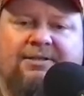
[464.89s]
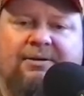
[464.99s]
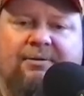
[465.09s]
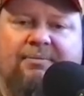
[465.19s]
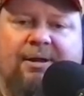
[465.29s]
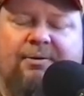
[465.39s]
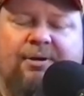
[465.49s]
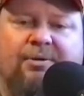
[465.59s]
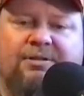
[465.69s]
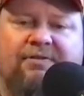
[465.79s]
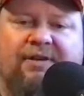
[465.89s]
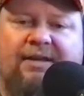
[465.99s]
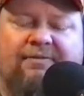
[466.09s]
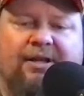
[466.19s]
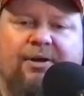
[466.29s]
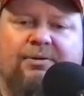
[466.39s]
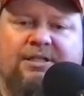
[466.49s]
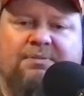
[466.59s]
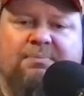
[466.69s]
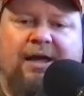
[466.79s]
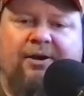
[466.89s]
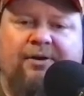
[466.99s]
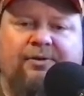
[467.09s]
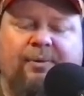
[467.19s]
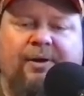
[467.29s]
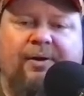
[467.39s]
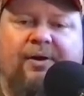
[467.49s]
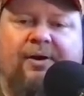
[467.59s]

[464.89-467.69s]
So who knows if he even knows he's back on Twitter.